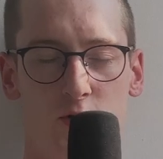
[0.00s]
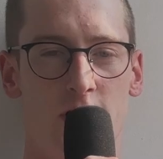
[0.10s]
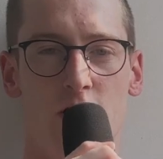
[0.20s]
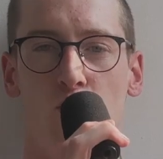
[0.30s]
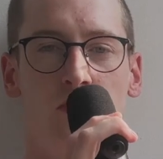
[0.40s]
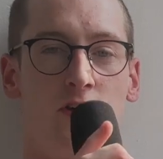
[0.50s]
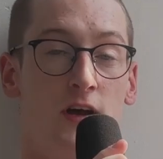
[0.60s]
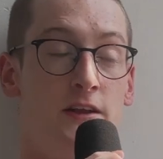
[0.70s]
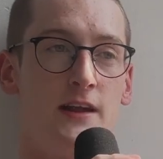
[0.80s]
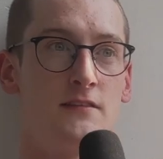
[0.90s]
hear one
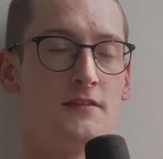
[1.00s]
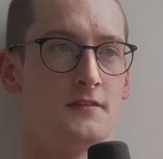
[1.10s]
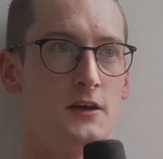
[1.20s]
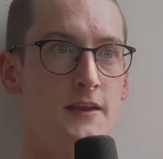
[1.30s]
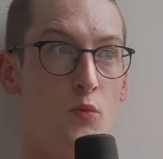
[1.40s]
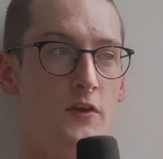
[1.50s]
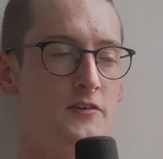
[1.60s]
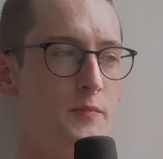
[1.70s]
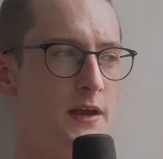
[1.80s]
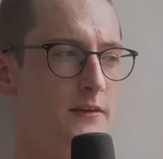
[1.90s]
side and that's the side they want
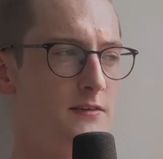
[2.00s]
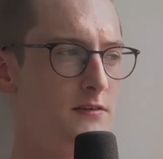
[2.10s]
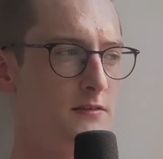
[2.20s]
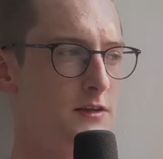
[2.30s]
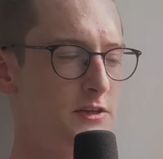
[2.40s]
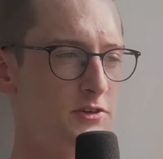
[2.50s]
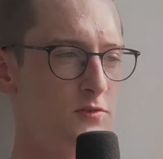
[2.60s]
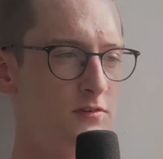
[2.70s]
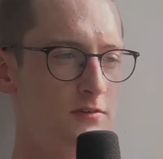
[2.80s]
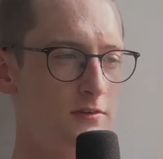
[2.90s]
to pick and that's the side they
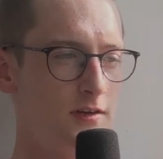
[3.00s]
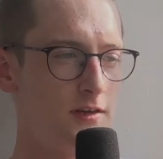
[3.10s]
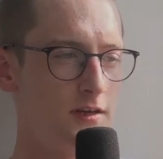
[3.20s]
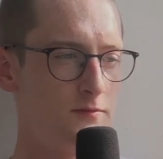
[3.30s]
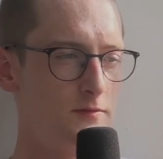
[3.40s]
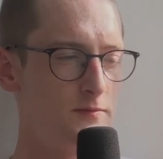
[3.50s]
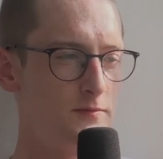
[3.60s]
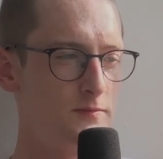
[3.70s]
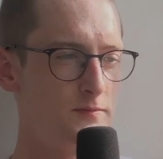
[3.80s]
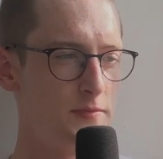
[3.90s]
choose.
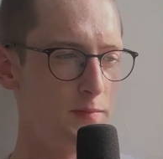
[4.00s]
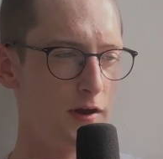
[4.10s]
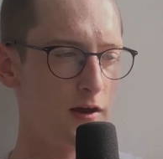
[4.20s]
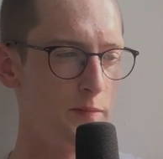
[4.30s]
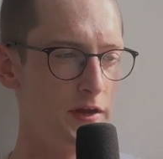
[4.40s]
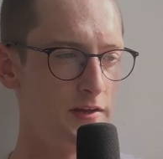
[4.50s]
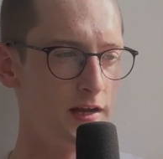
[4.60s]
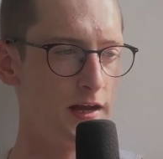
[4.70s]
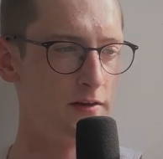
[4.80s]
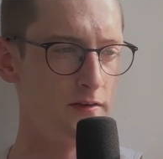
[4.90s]
People are
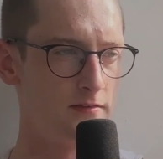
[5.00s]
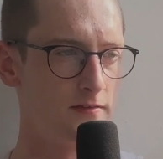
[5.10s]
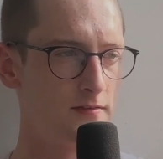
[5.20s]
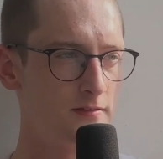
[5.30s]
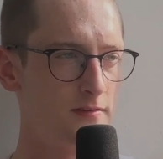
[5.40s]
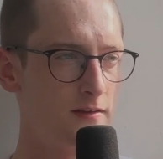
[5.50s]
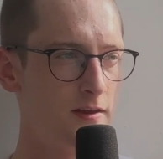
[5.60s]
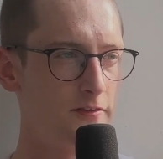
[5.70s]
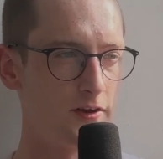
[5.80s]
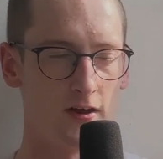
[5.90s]
opinionated.
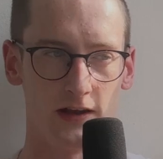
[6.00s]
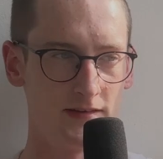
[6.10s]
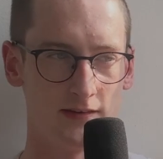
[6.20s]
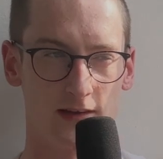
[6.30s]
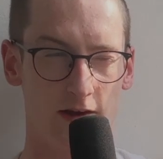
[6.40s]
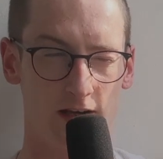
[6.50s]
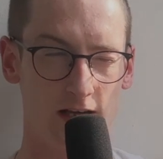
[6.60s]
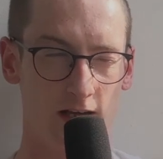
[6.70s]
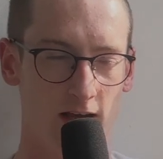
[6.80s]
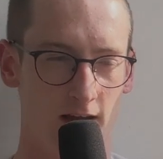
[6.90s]
They're not
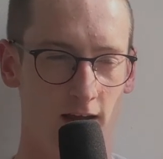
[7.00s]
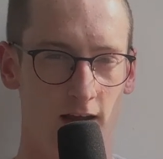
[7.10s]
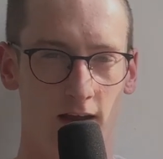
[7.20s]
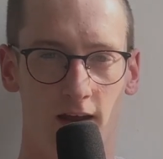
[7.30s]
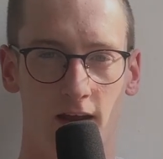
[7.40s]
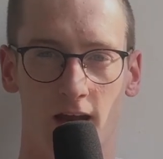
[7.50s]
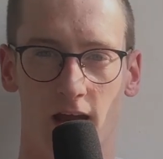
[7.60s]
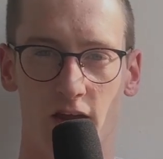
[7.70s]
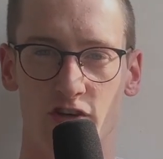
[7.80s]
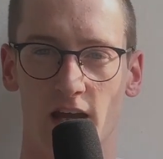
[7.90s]
necessarily
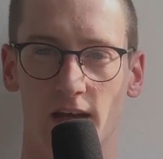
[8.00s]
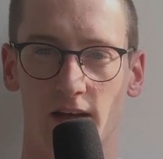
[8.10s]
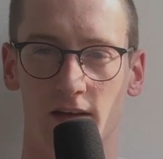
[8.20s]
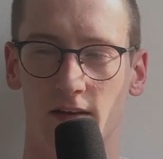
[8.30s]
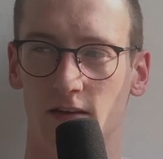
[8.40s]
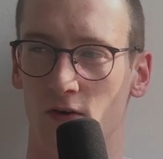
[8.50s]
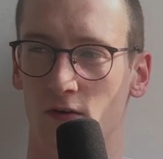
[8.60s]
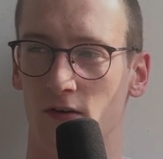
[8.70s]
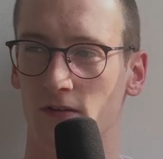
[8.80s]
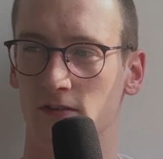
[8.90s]
educated.
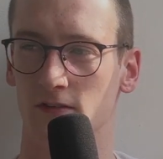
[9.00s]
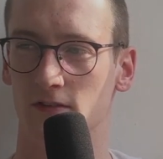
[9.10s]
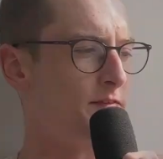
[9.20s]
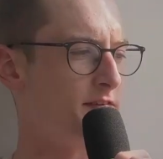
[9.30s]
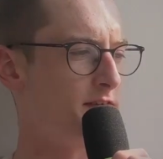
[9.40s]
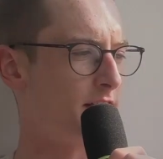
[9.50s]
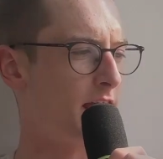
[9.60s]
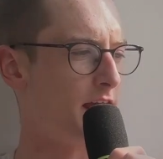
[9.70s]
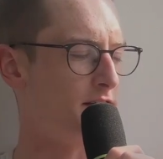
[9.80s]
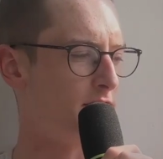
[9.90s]
I'm hoping that this is a
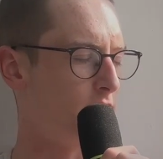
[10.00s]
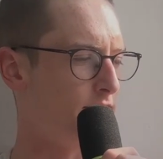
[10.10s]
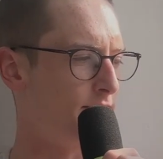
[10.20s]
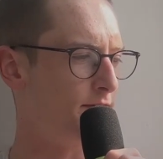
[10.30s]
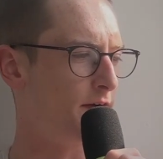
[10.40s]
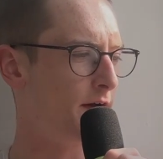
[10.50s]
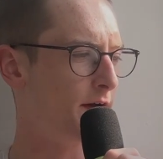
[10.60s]
case of